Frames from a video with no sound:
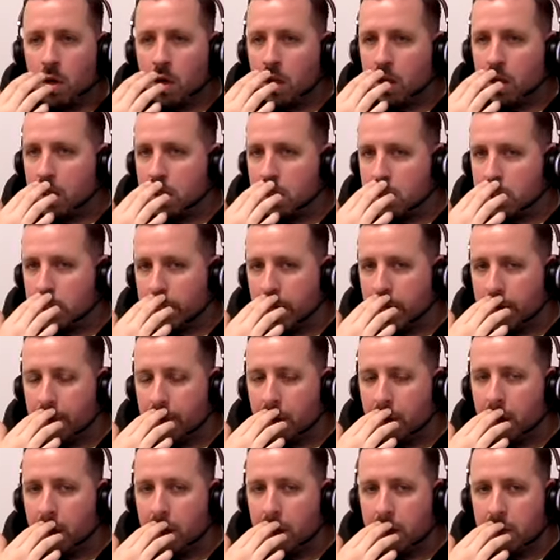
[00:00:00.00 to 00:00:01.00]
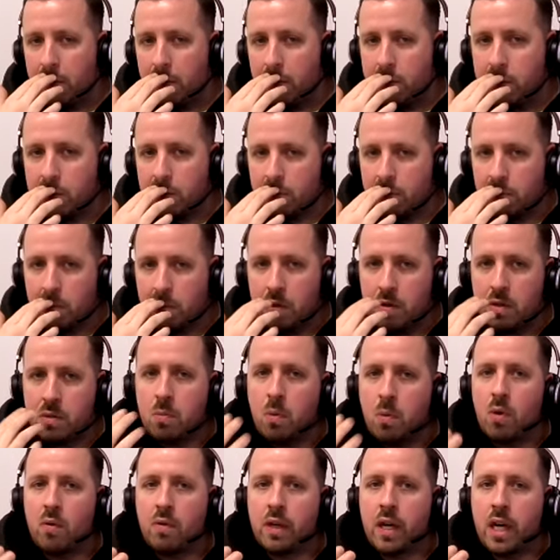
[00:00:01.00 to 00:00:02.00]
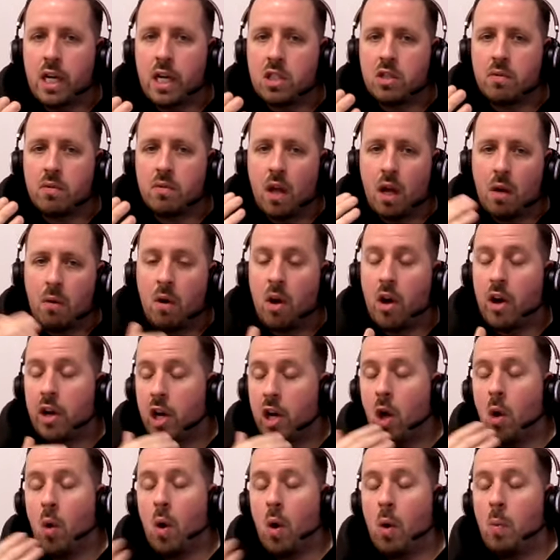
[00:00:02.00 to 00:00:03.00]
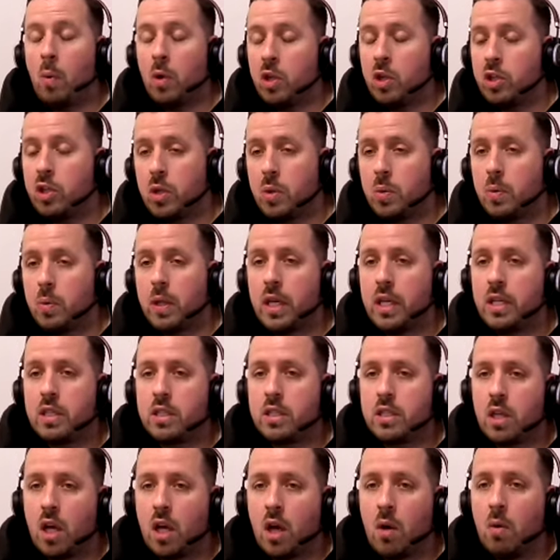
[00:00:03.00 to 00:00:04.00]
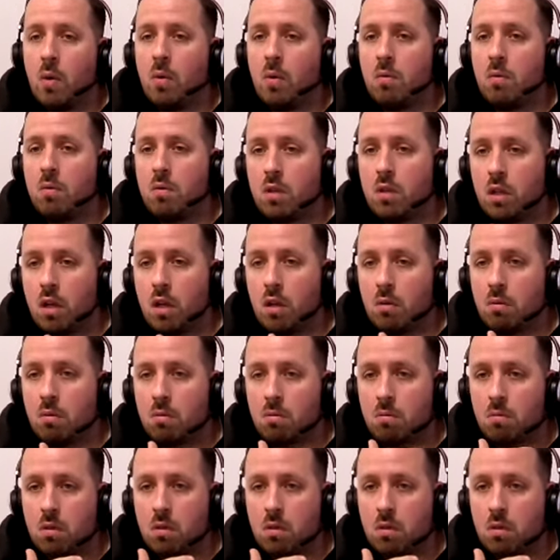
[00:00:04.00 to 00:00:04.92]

working together, it was it was more of a case of like, right, I know I want to do this, so you know,